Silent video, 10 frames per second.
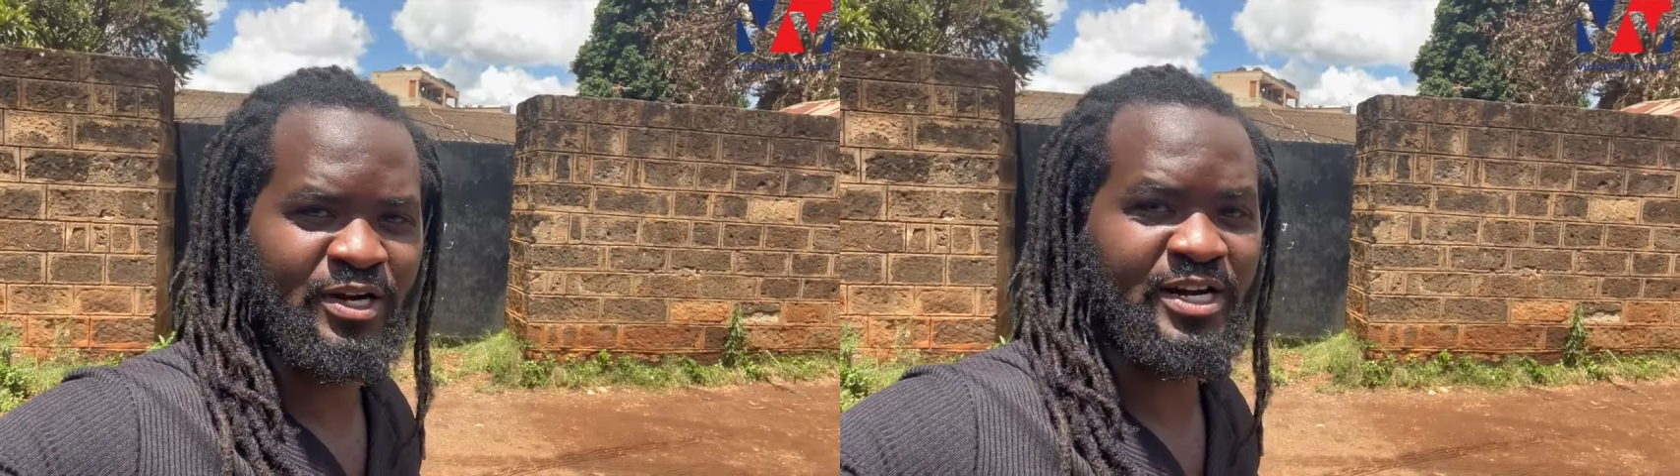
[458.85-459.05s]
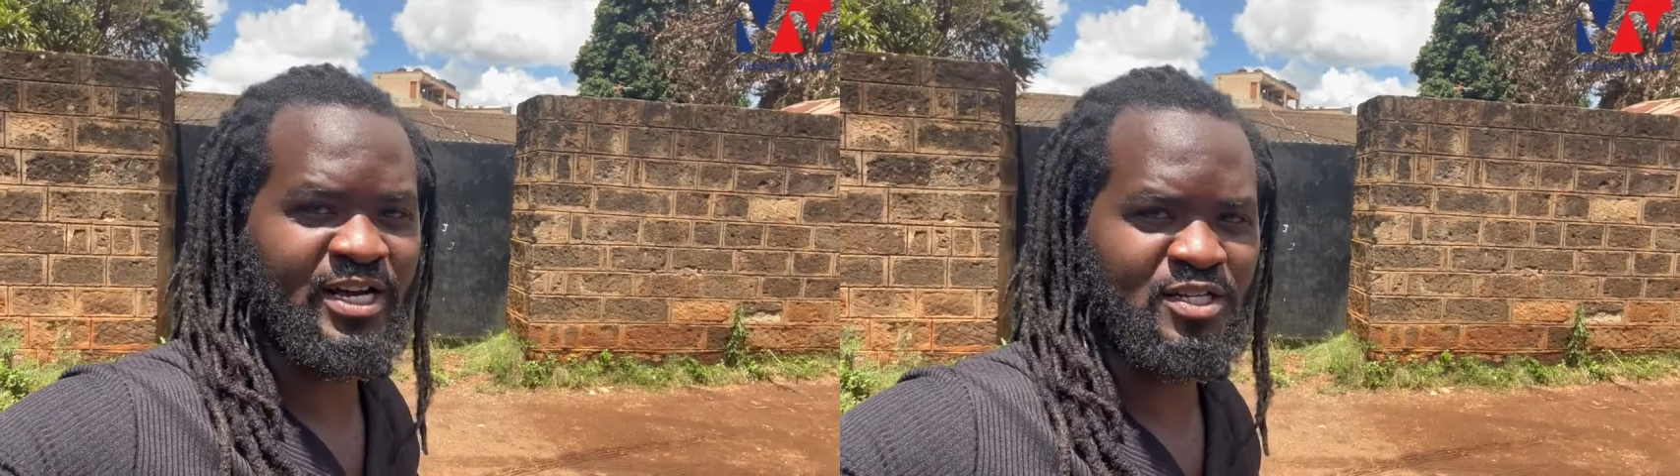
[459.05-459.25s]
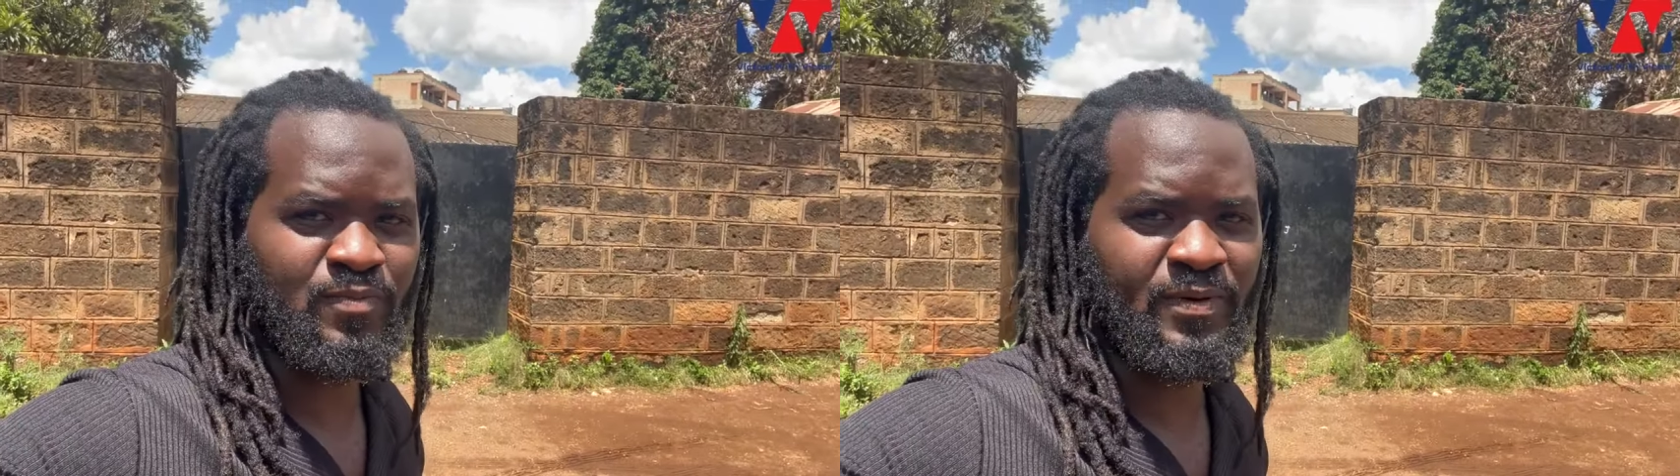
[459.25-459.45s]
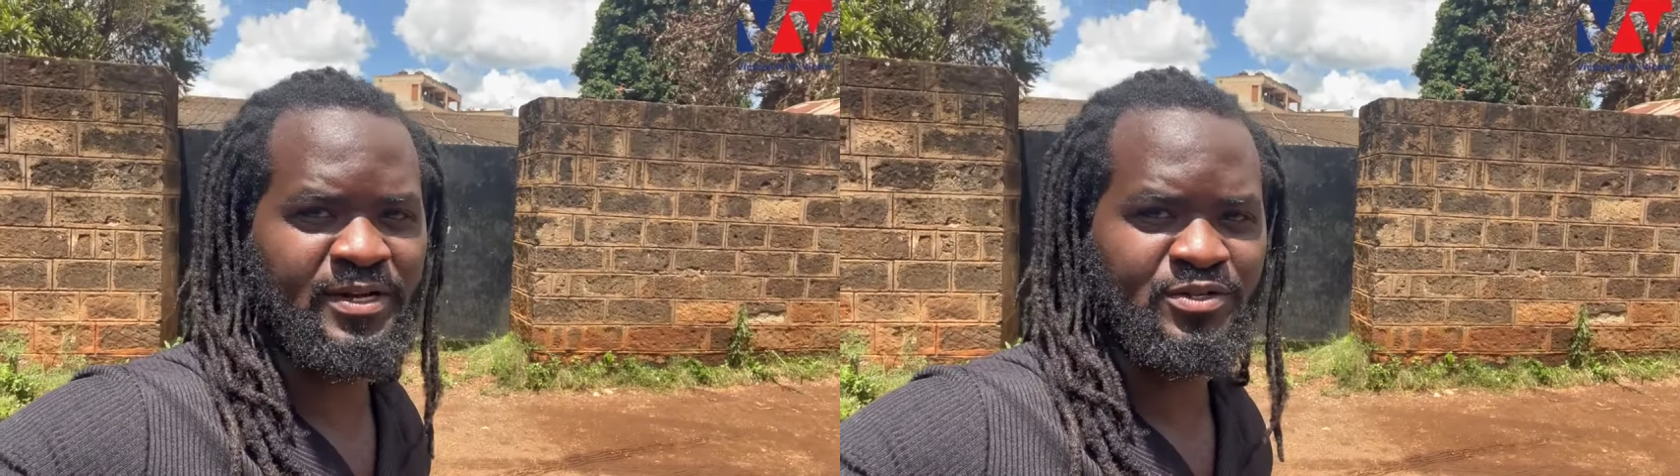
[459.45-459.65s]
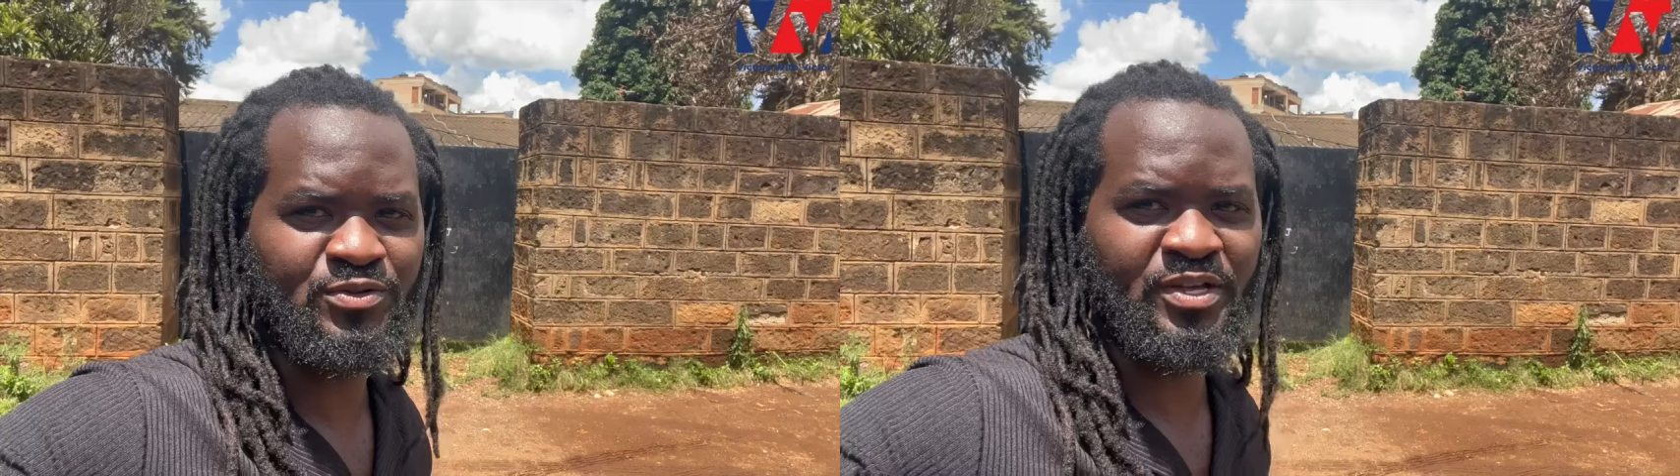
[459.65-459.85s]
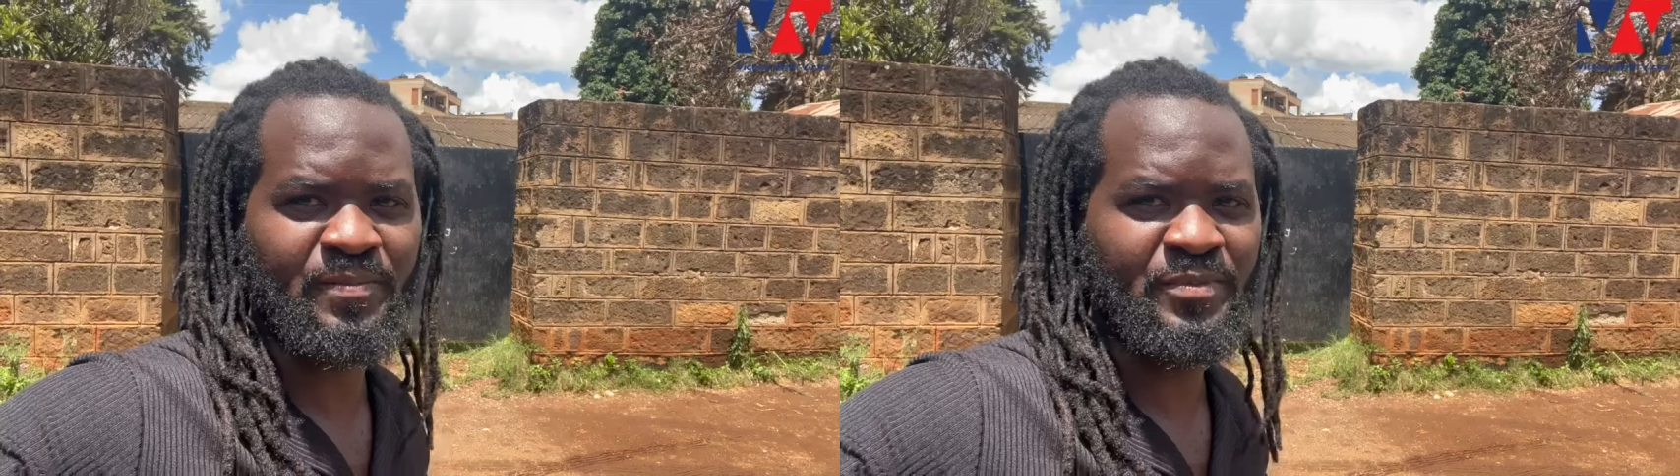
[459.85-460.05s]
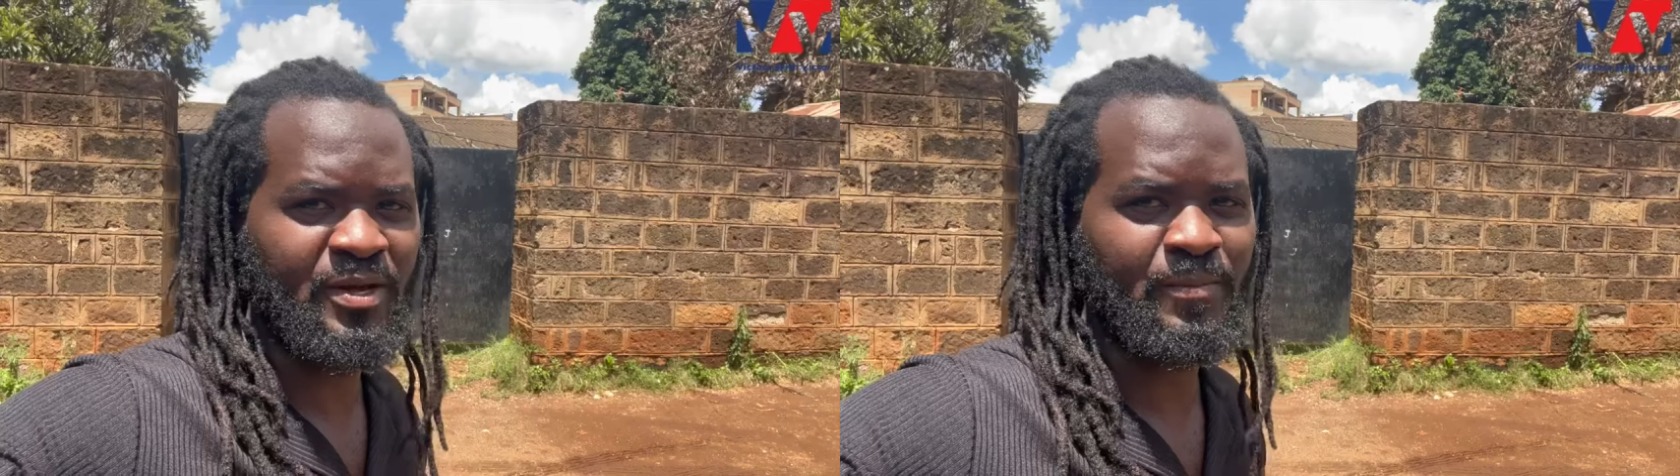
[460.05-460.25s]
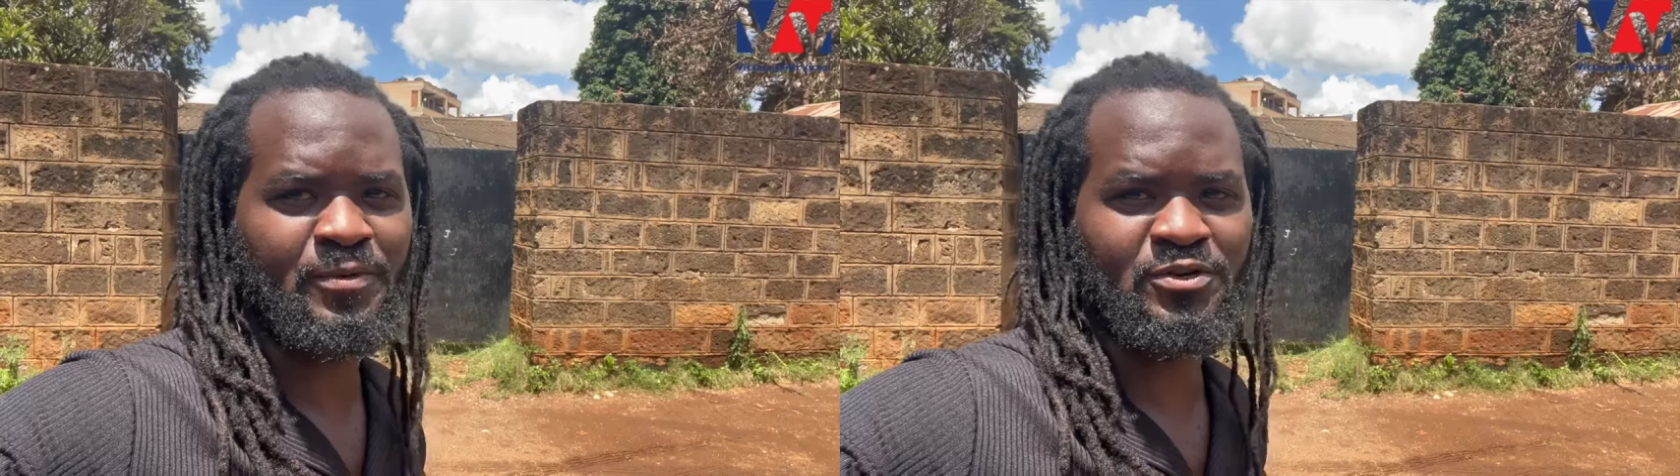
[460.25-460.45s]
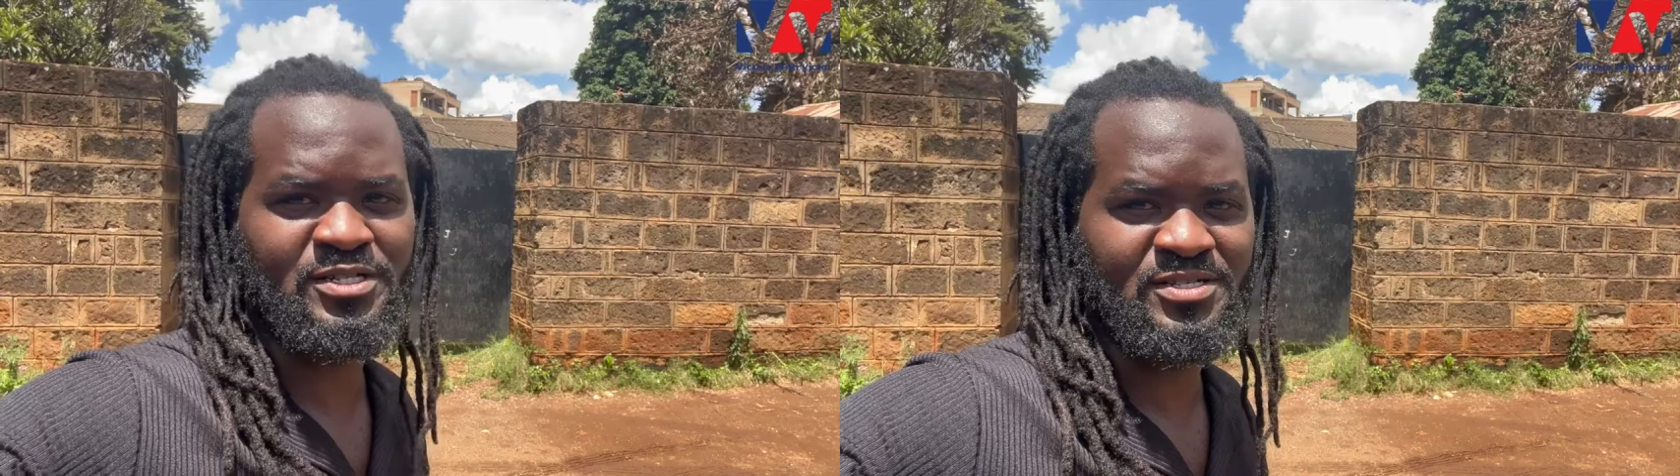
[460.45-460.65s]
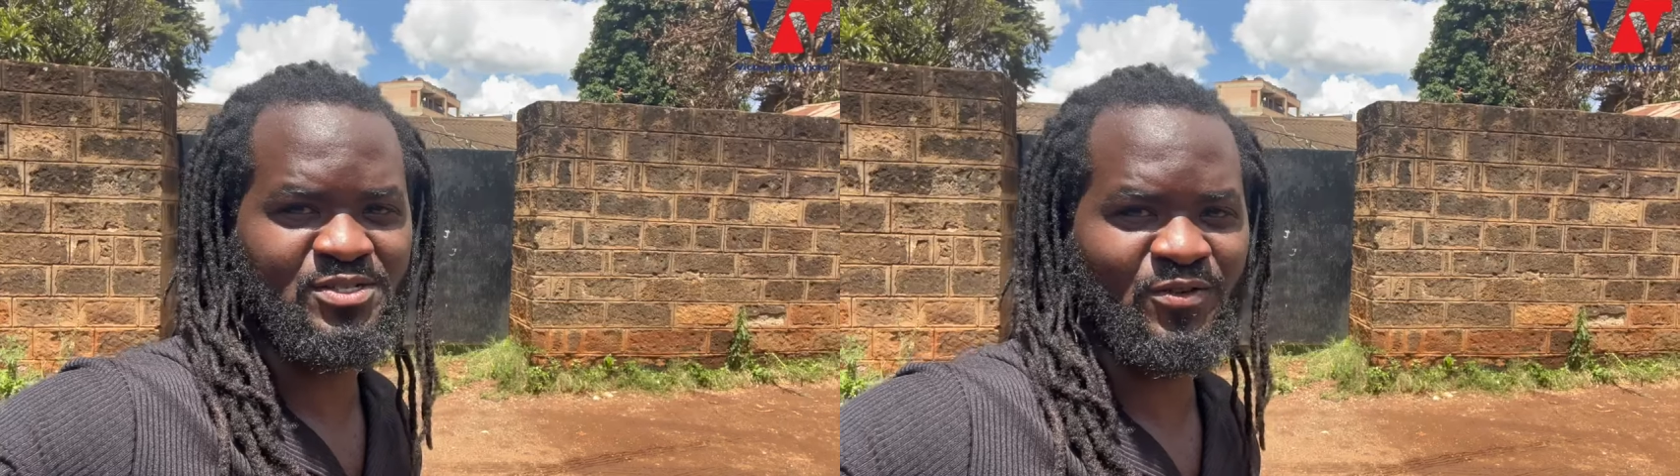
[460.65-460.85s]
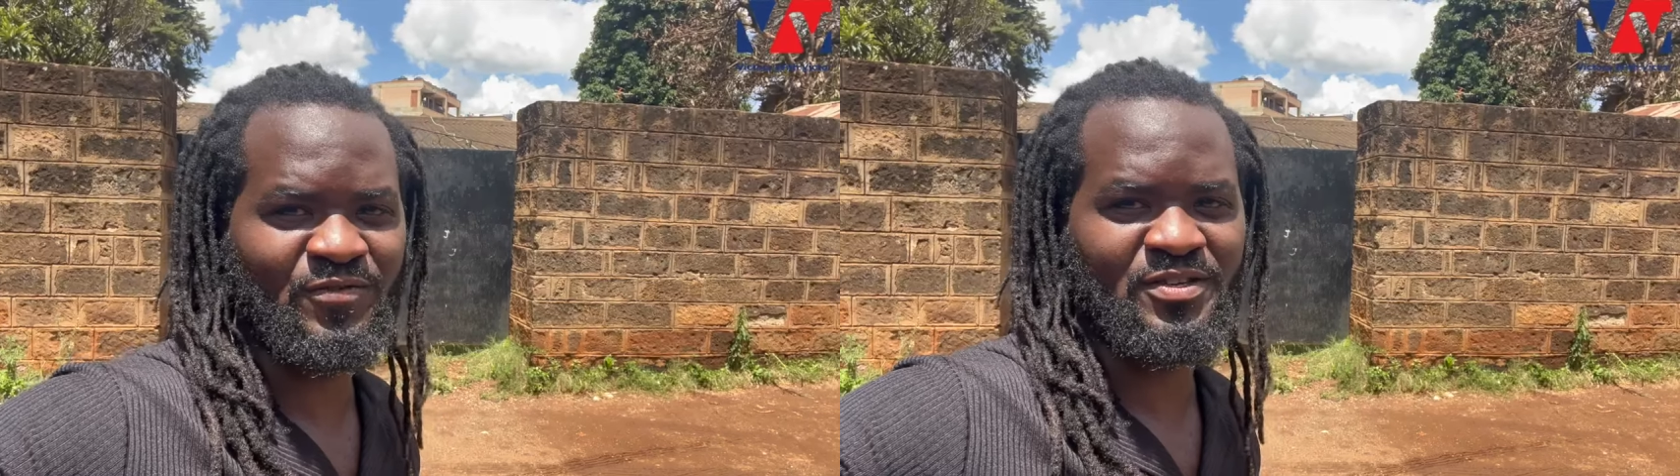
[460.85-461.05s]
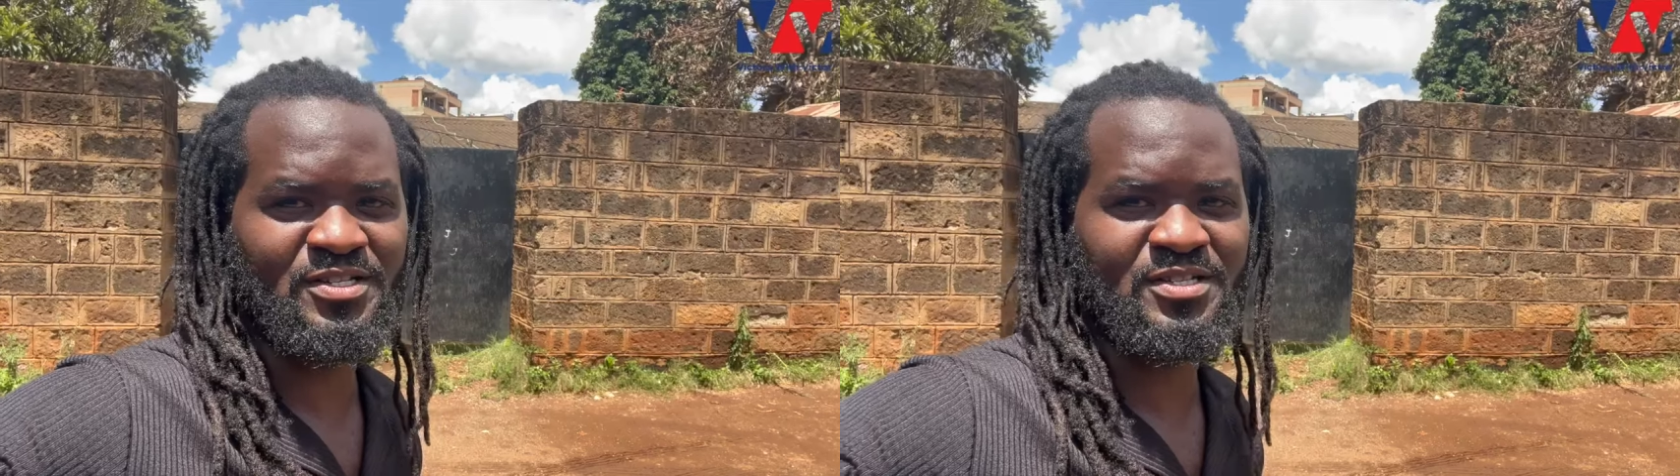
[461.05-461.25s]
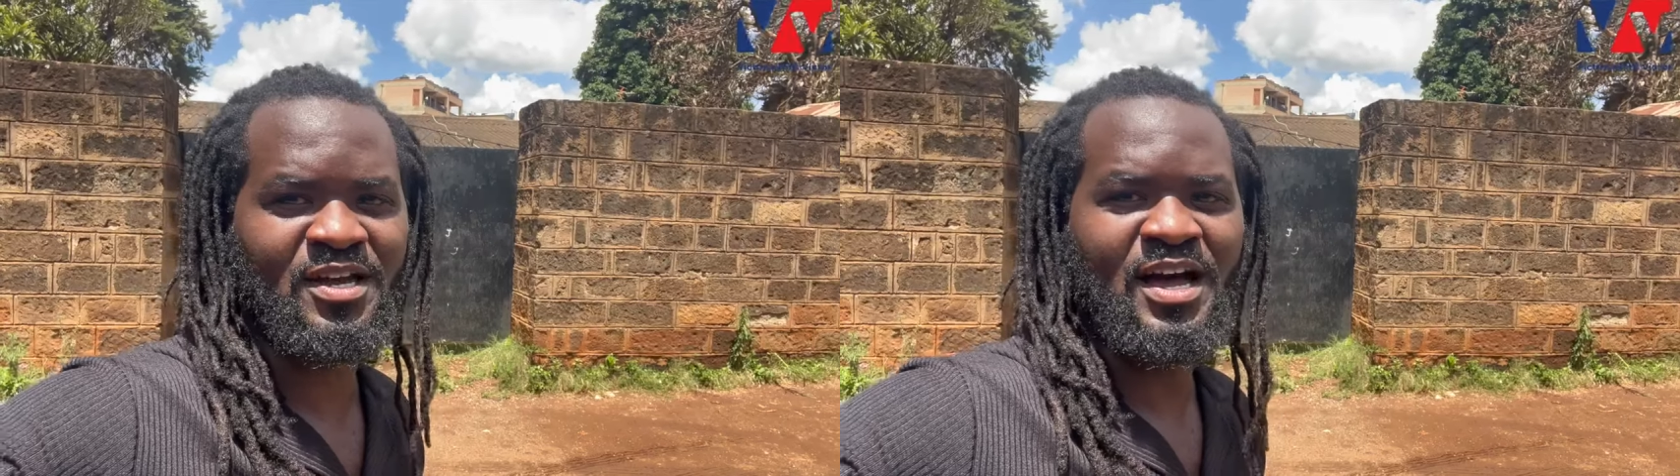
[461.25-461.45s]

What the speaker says: and I explained to them the importance of this.